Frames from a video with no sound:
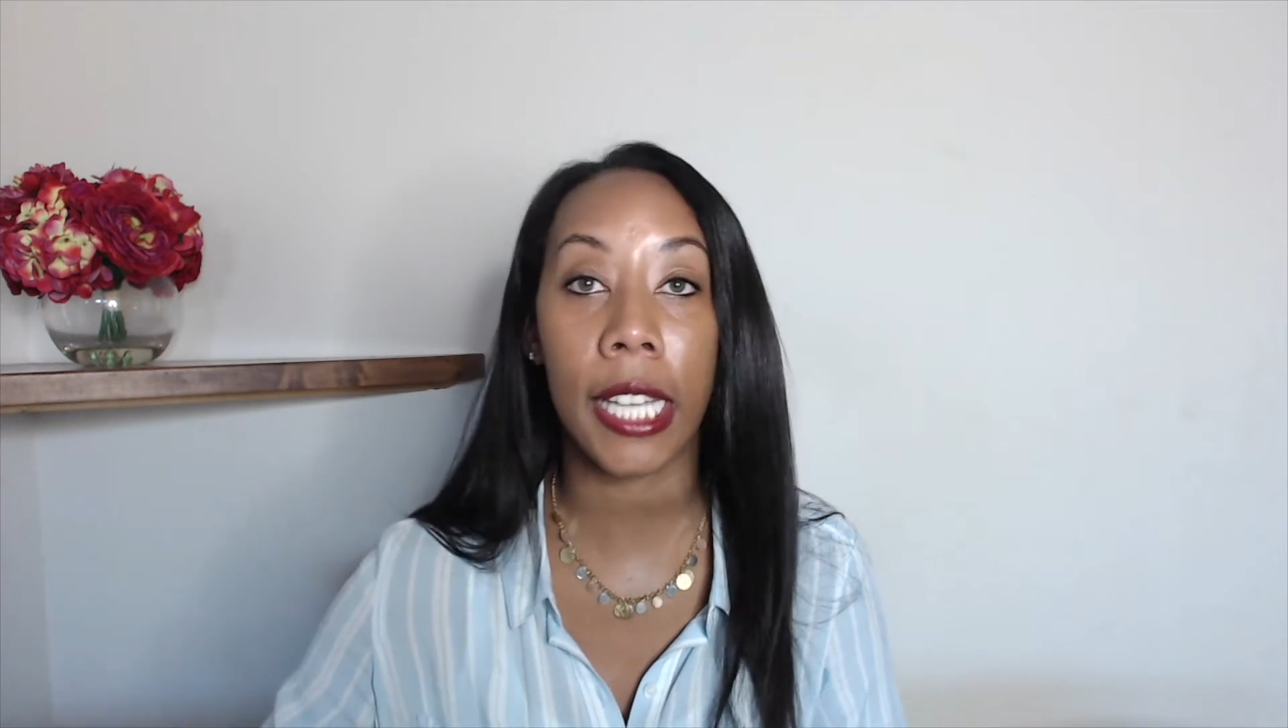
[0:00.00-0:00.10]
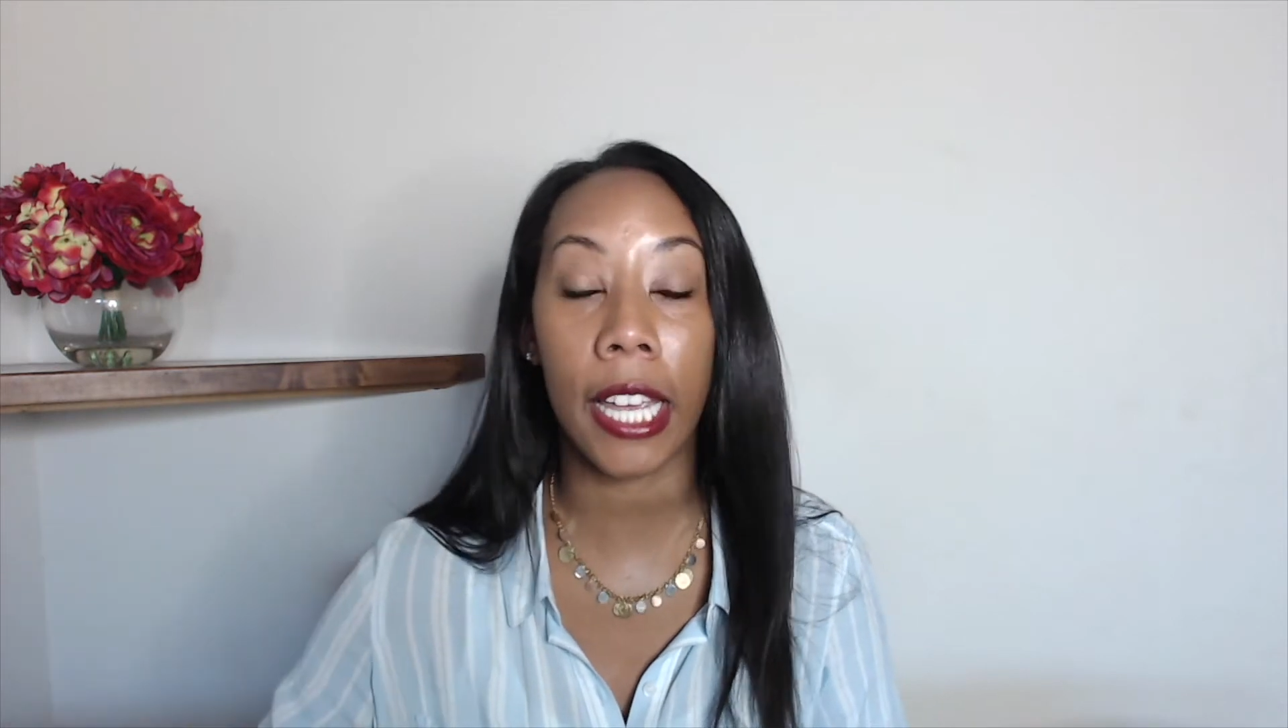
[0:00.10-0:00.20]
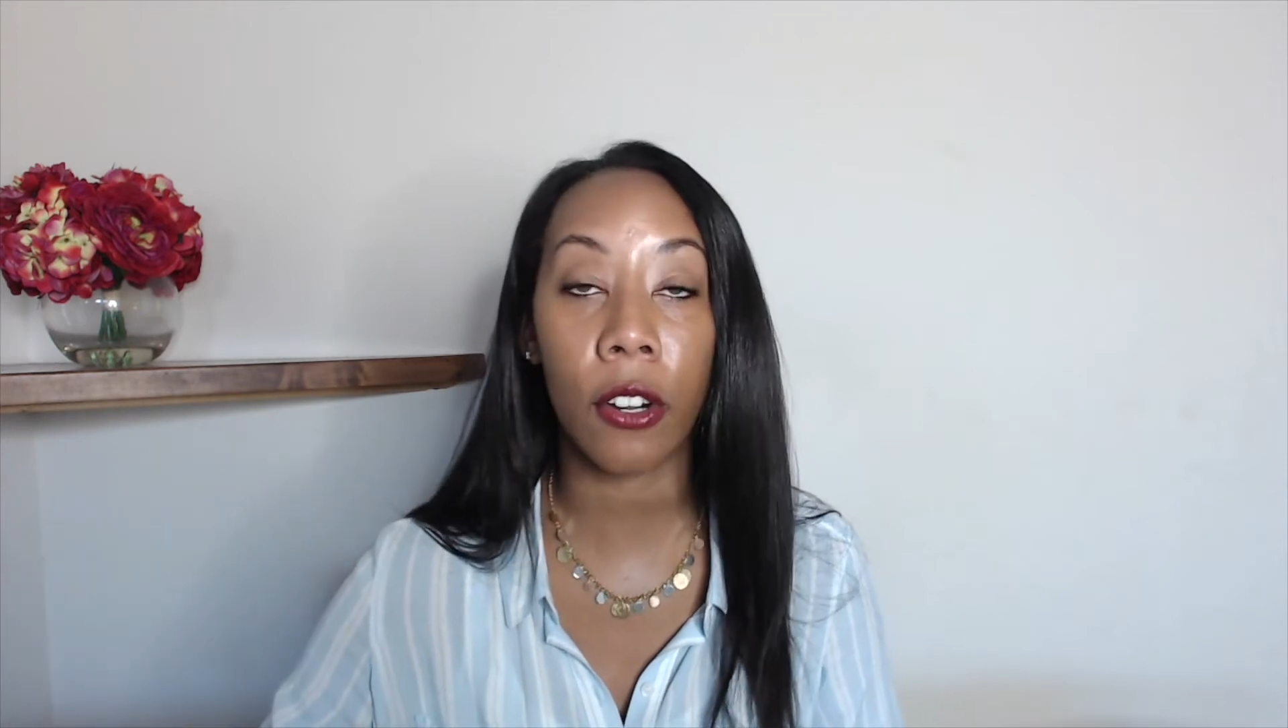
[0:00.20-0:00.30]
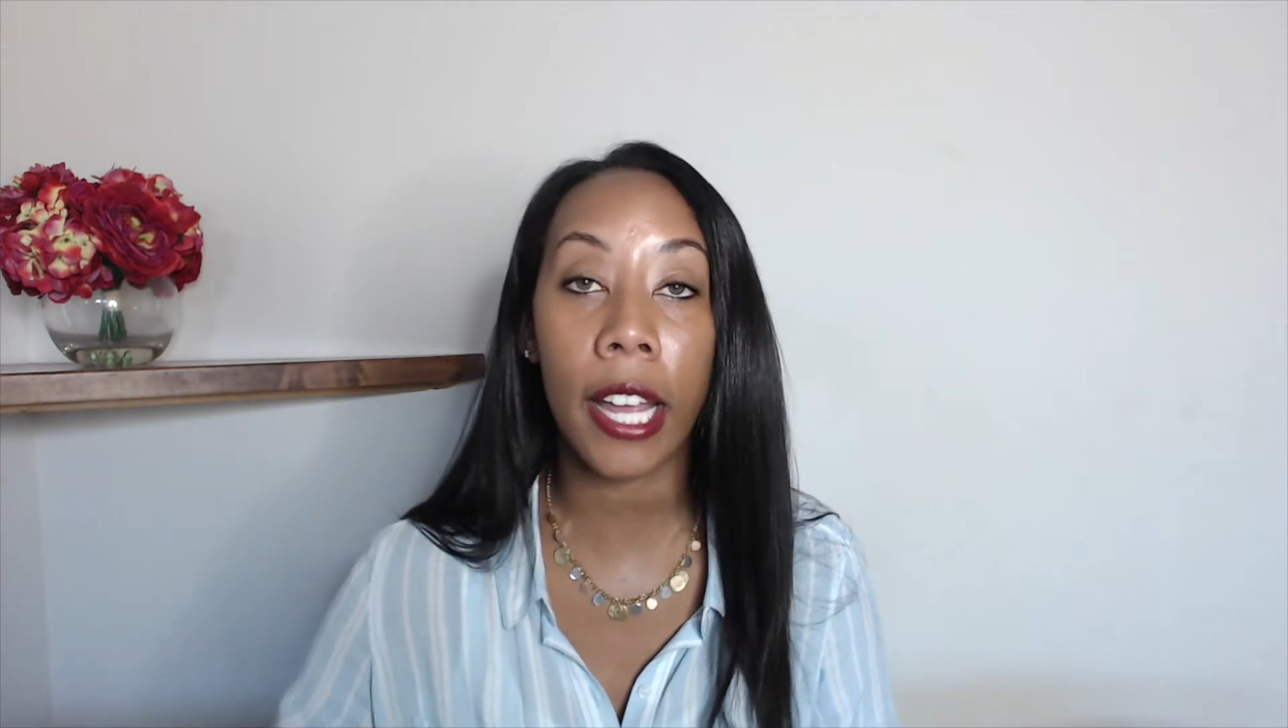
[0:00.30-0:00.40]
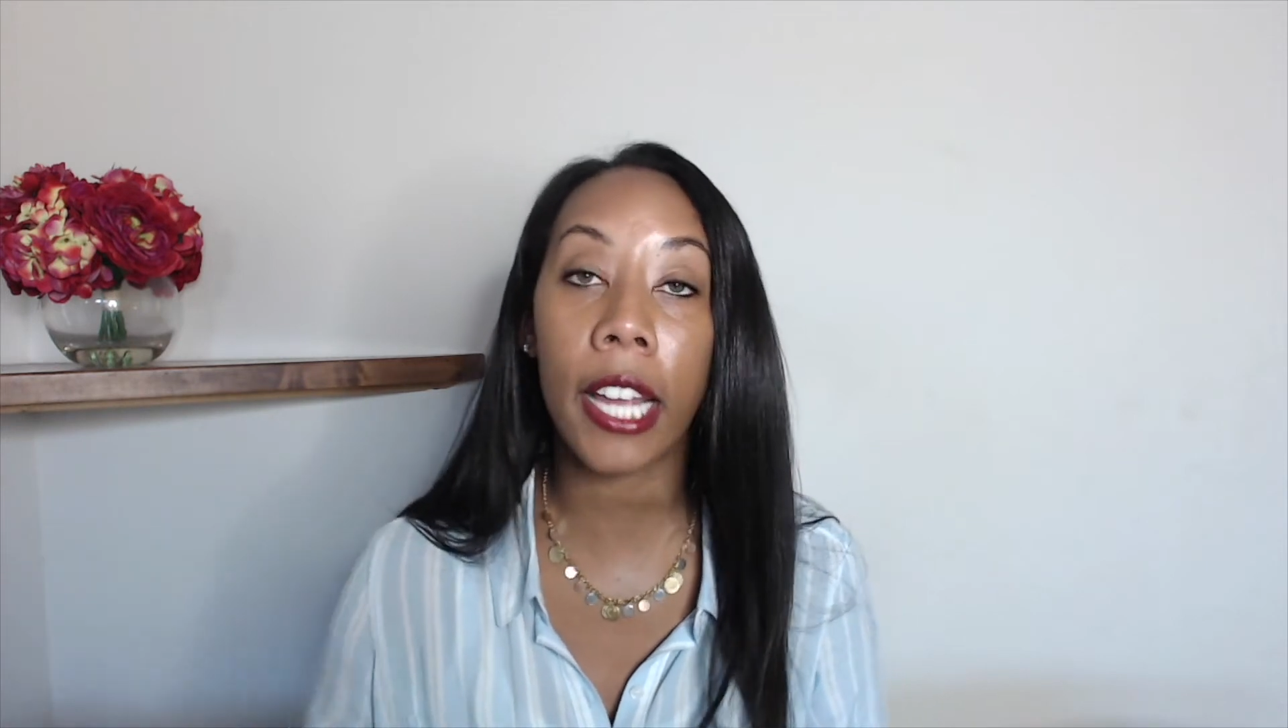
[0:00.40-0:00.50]
the
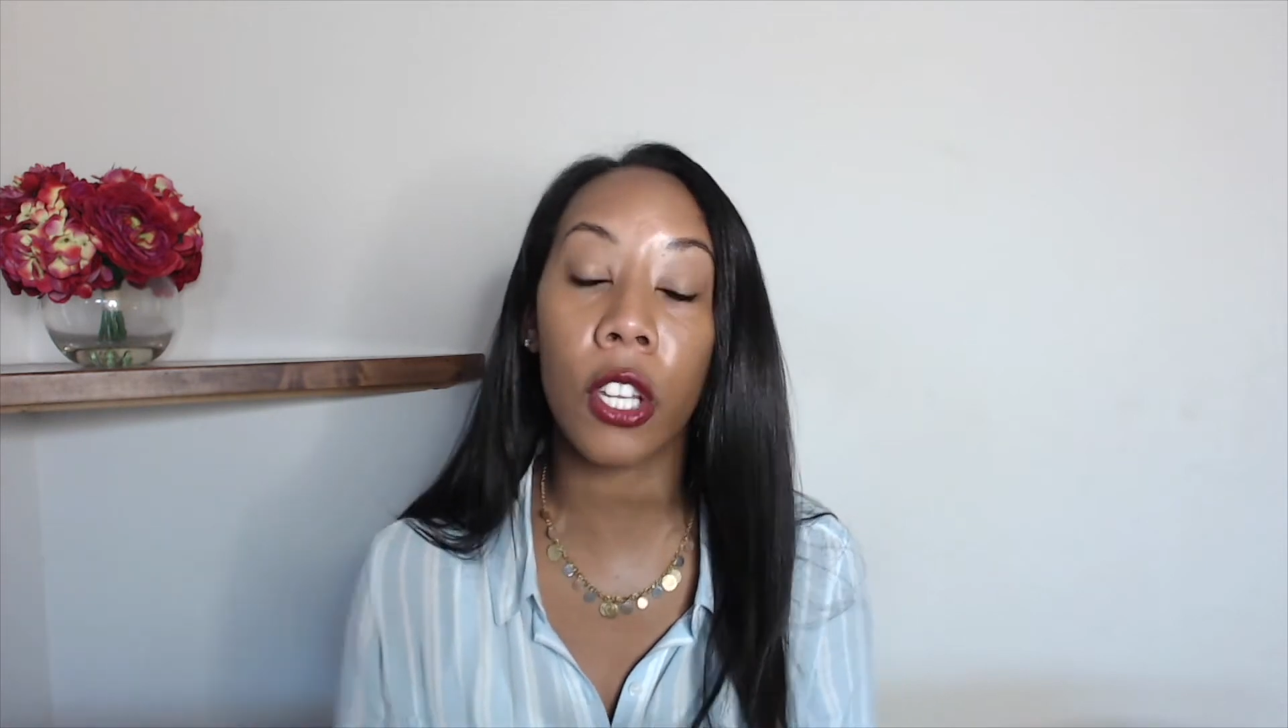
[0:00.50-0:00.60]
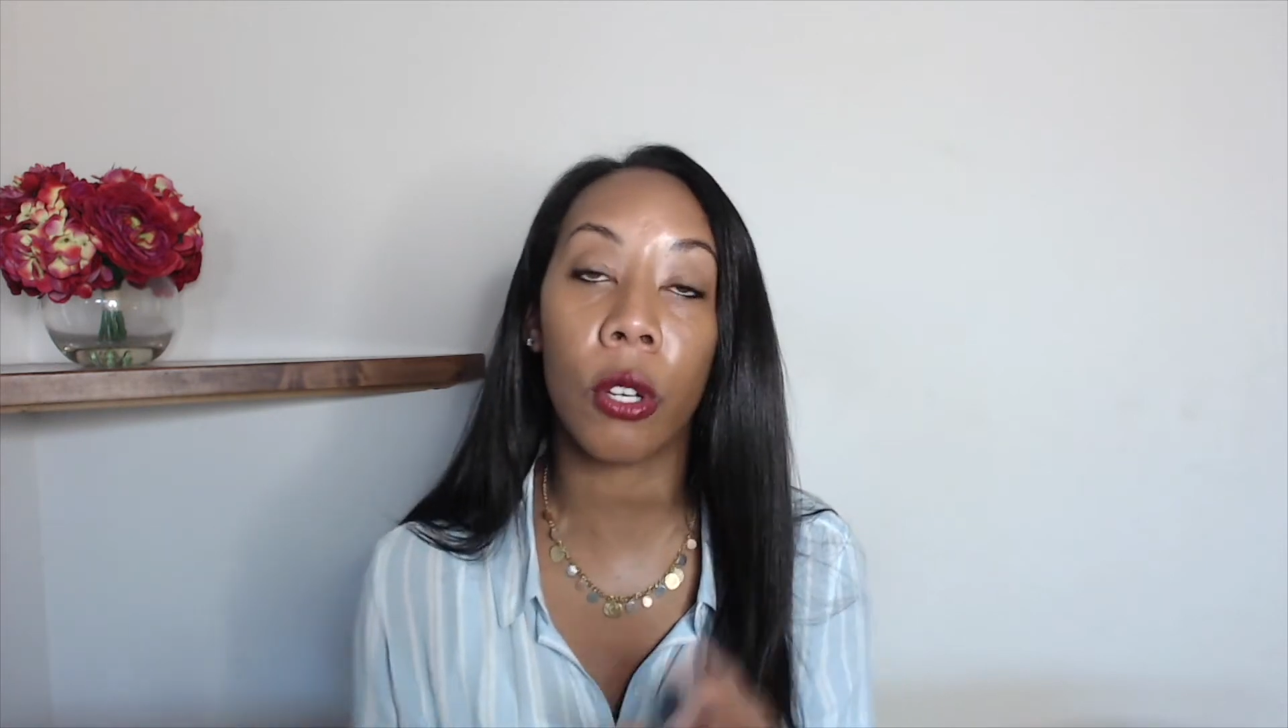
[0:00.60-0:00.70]
internet,